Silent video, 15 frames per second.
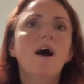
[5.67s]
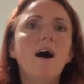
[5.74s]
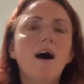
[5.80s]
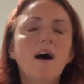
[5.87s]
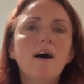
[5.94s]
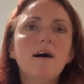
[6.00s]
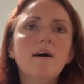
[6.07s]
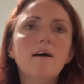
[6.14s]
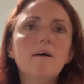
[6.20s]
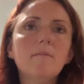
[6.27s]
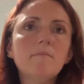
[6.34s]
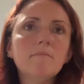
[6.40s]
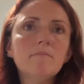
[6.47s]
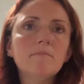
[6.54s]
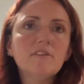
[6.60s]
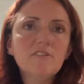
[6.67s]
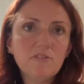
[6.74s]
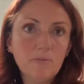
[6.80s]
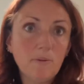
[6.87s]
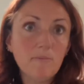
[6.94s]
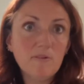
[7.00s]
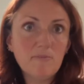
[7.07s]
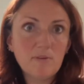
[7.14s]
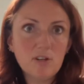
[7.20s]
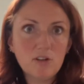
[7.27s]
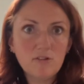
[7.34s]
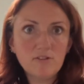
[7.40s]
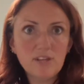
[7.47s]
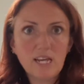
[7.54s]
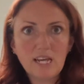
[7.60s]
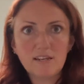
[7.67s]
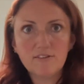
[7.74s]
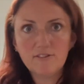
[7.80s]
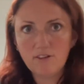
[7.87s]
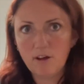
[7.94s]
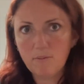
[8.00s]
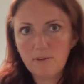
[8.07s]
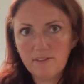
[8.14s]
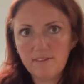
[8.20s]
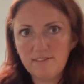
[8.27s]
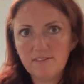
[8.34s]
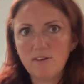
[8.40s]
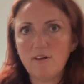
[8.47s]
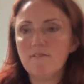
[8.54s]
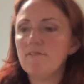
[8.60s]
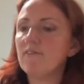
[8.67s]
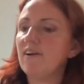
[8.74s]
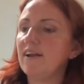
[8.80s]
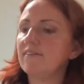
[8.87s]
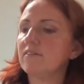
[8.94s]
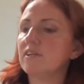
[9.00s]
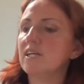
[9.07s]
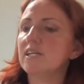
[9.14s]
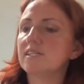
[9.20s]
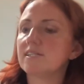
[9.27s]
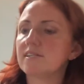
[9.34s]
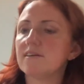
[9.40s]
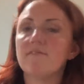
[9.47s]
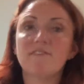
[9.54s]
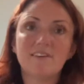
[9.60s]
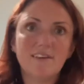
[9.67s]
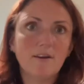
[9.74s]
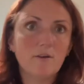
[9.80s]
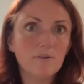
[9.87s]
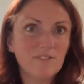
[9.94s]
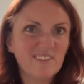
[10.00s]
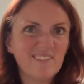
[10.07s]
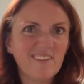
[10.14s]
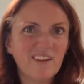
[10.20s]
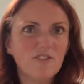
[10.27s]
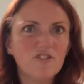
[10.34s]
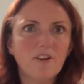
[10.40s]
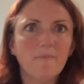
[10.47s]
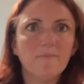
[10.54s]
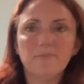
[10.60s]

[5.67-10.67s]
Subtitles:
This is the one we've been using to start with. This has got infrared on it, videos, etc.